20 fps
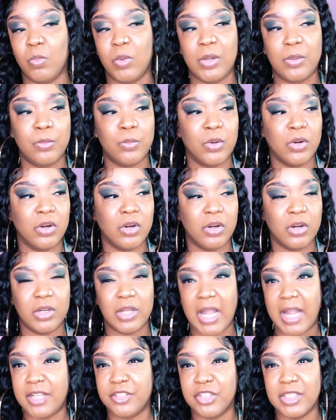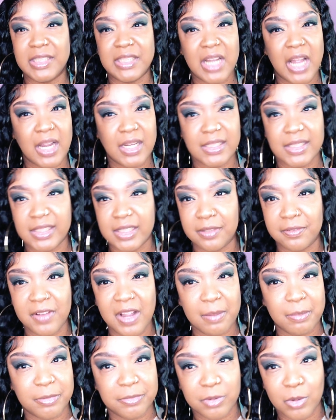We were like just knocking stuff
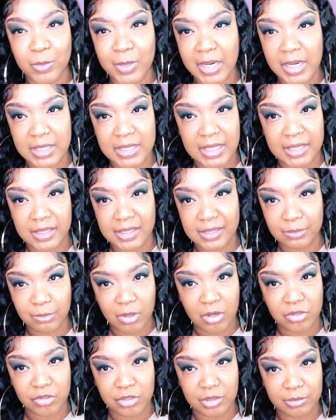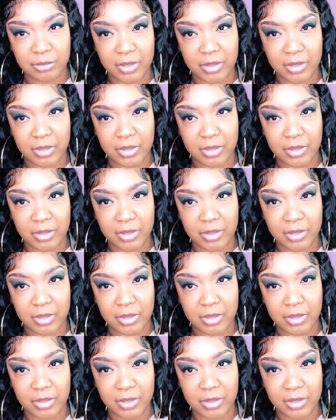out before we had to take this road trip,